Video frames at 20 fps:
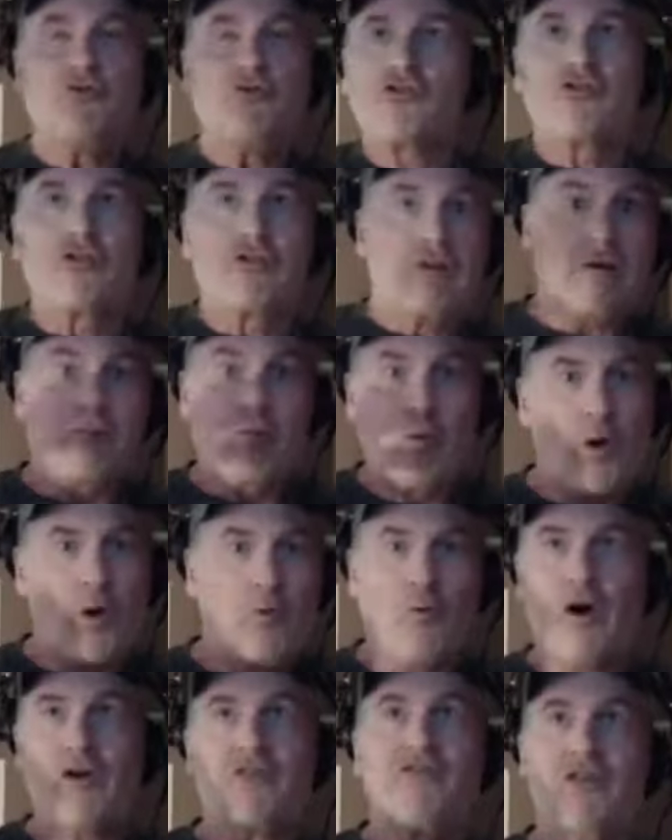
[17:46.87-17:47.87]
are, everyone
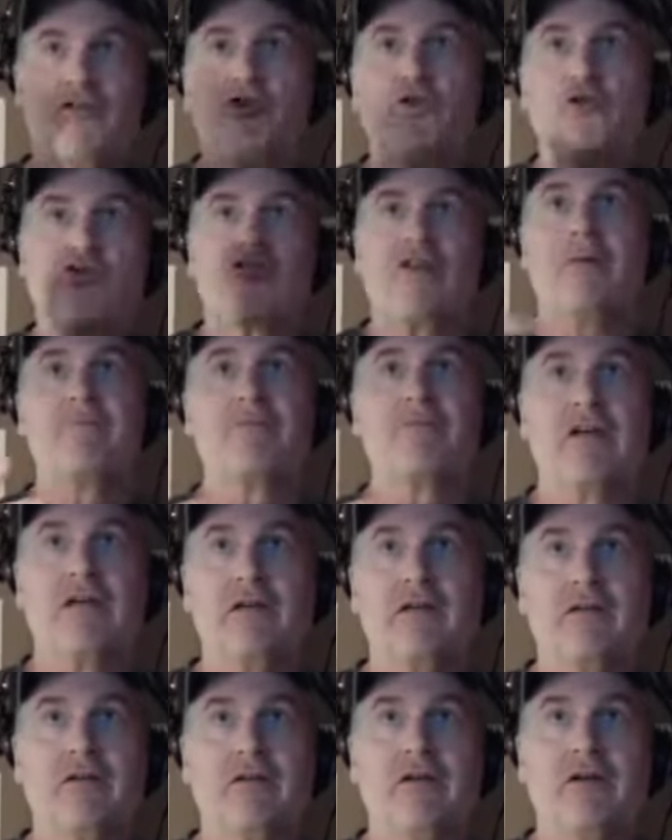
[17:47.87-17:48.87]
wants to do something,
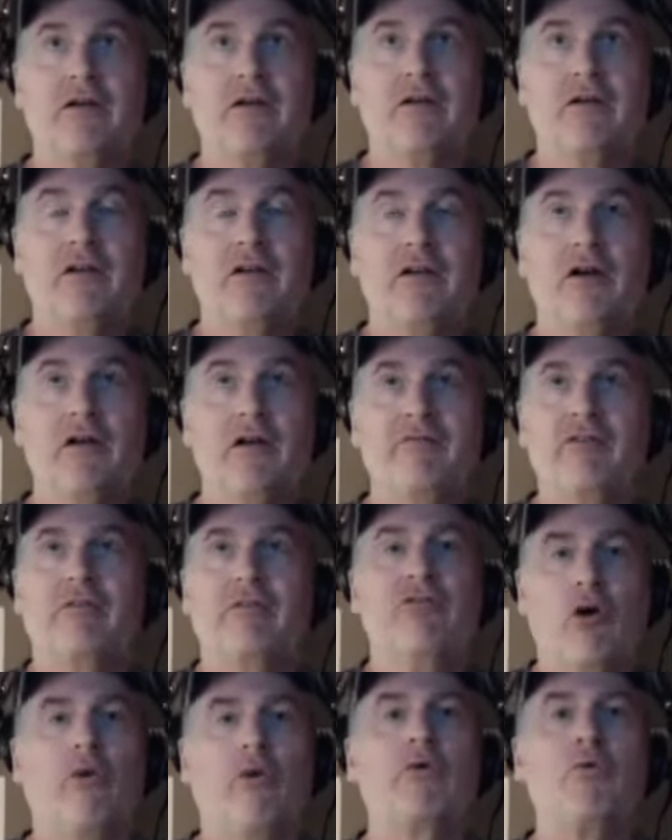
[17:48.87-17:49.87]
even if
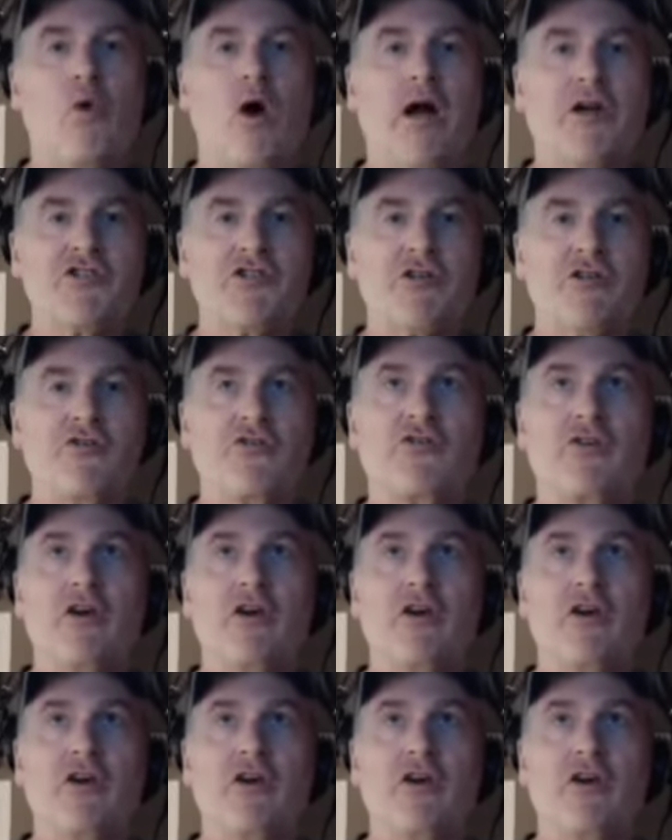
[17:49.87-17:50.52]
no one watches,